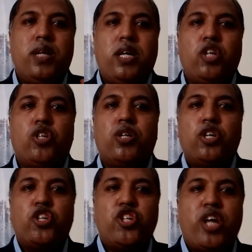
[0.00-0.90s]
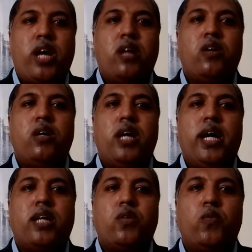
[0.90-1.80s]
Please share
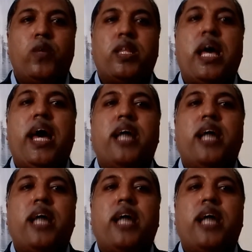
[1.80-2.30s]
it with